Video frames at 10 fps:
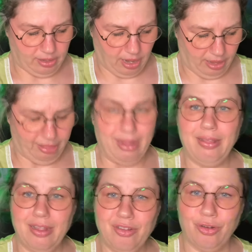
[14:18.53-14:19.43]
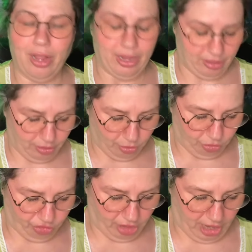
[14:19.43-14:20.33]
I think these are like the little
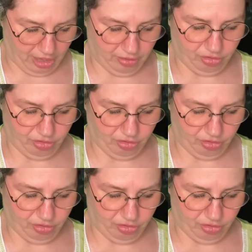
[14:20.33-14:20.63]
chains,